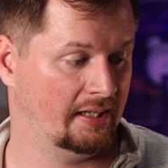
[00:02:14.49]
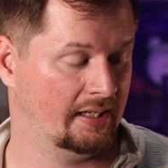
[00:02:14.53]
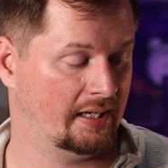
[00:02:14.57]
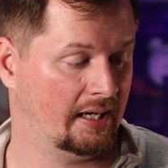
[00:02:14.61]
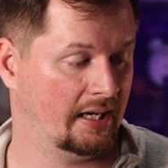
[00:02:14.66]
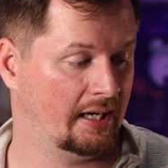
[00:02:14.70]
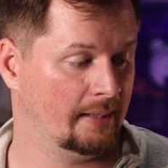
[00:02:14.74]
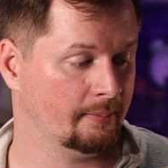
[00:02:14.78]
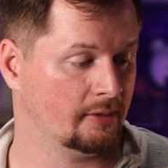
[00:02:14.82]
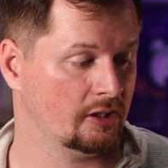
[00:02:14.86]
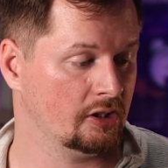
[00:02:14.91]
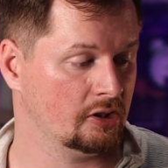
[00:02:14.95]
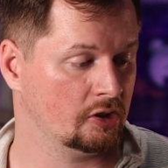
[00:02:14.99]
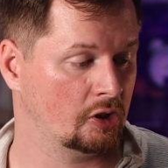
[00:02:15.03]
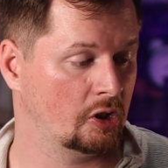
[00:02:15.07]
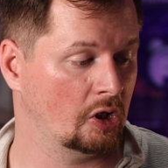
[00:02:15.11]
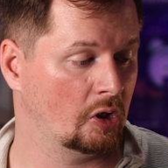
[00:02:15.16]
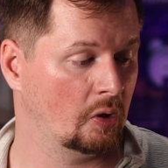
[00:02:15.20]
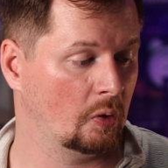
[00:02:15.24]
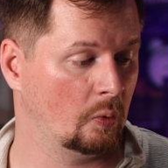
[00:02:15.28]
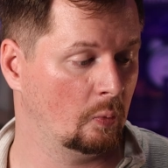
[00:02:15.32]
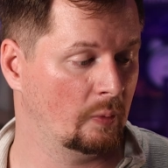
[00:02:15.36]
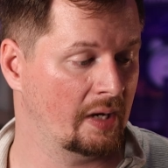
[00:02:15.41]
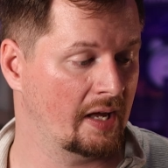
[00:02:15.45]
And I'm gonna
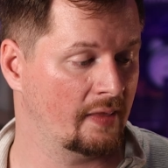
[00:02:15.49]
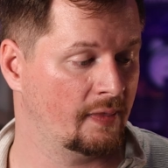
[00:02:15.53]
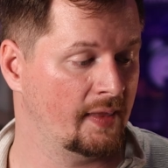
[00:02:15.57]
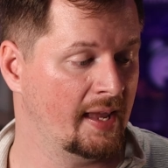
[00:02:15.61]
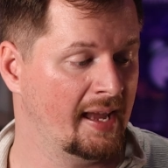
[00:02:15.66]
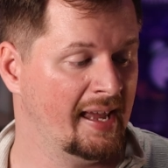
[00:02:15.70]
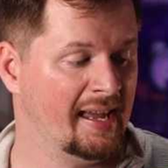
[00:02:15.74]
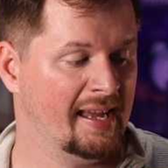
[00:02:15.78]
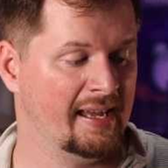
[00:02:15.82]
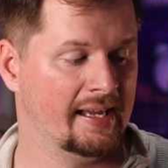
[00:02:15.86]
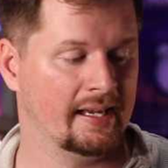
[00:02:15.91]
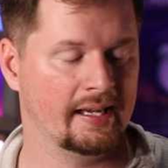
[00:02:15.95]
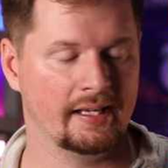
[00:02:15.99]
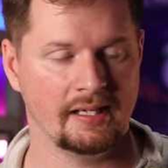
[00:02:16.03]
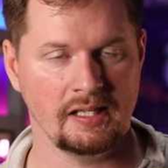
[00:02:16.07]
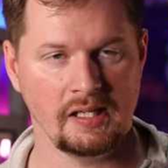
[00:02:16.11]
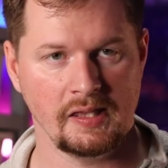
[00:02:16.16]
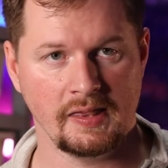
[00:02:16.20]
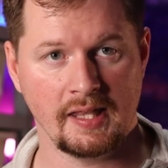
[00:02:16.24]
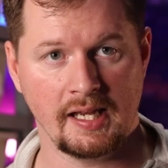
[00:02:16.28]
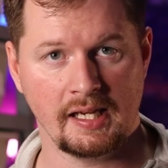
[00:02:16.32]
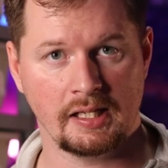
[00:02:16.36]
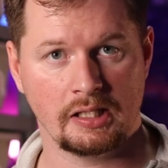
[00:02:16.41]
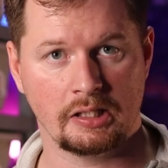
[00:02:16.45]
go with
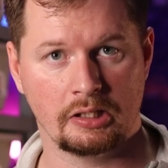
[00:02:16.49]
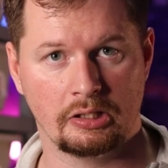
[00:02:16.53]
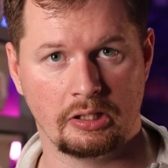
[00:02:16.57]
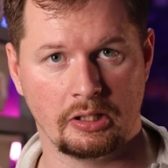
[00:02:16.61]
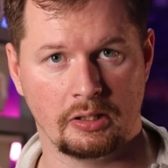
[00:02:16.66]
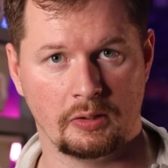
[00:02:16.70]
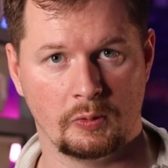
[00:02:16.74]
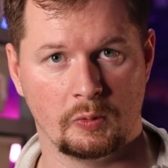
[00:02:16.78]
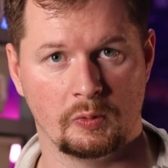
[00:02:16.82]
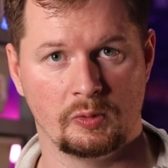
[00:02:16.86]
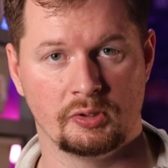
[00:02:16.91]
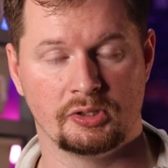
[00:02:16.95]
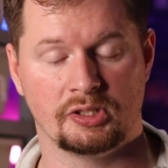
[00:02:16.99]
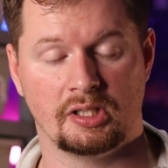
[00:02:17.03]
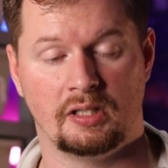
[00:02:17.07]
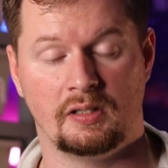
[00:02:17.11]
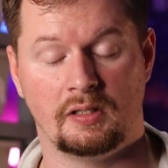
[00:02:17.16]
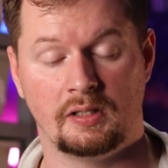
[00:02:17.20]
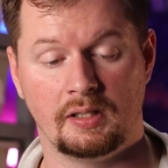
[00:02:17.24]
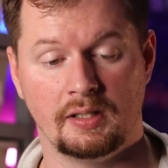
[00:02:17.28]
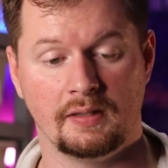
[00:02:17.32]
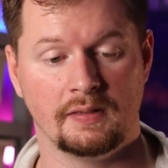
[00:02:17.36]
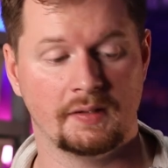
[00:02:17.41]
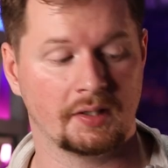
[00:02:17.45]
anything goes
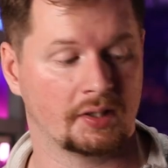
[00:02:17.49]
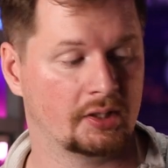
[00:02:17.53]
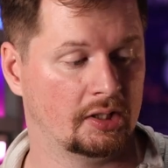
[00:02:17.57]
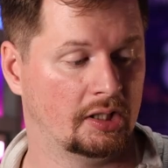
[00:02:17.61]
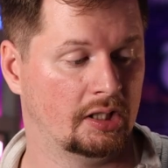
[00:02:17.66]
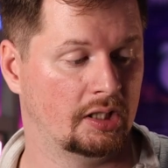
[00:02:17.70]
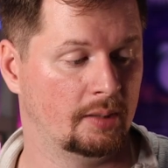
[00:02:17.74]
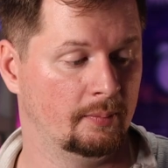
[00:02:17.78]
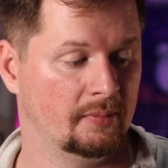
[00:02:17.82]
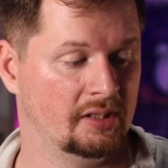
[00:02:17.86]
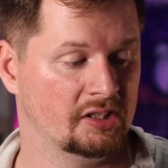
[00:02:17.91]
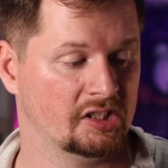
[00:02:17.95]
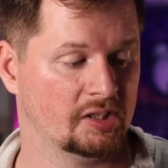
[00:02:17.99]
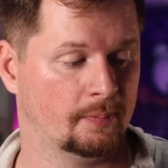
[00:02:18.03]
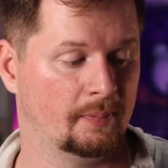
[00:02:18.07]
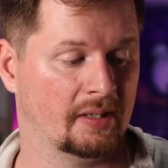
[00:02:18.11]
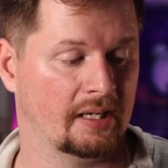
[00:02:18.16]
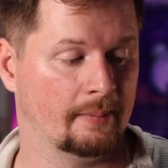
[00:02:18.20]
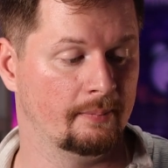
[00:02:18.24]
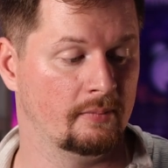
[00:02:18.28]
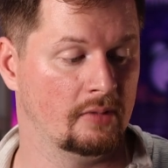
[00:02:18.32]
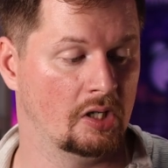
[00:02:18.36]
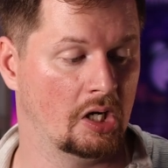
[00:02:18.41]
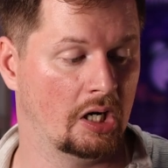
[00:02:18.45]
on the comments, but
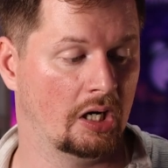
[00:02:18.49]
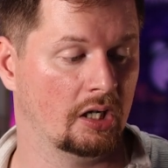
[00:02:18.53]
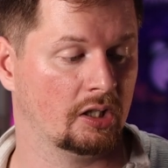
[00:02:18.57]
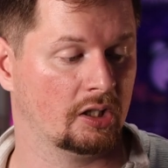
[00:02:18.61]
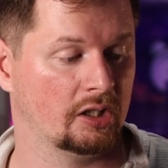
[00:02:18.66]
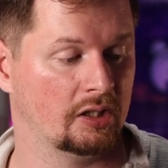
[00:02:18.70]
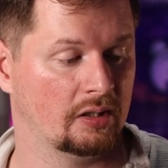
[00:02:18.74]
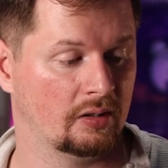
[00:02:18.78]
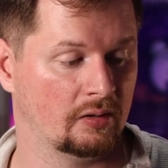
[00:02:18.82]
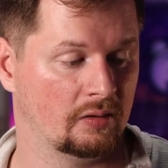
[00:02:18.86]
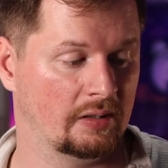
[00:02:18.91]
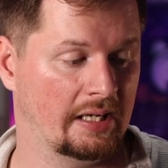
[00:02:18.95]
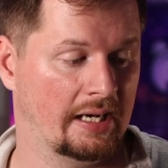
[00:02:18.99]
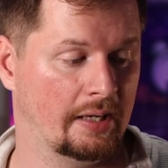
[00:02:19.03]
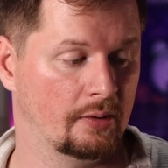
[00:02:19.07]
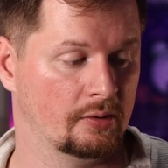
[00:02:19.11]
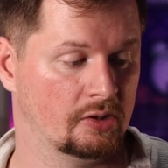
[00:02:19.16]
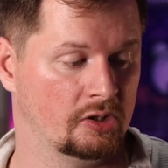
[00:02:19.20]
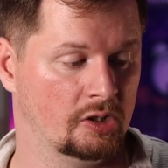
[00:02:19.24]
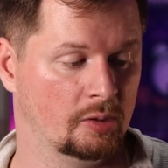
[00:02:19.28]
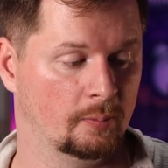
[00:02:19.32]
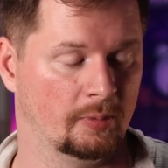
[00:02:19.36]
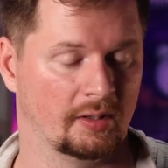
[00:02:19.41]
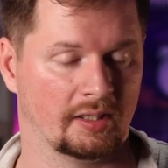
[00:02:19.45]
I'm not gonna allow
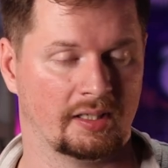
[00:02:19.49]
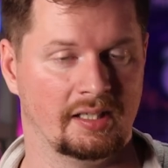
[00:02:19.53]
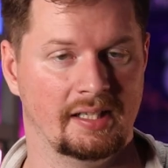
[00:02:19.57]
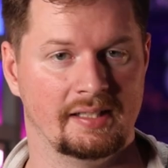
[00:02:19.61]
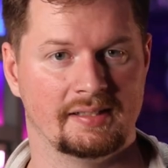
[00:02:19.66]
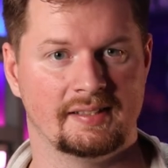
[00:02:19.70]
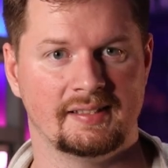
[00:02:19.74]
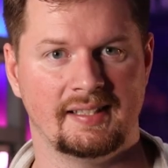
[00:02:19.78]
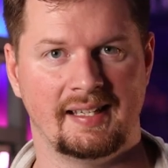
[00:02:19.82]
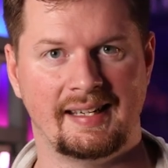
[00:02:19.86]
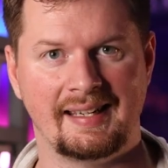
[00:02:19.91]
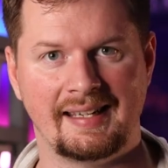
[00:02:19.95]
duplicates.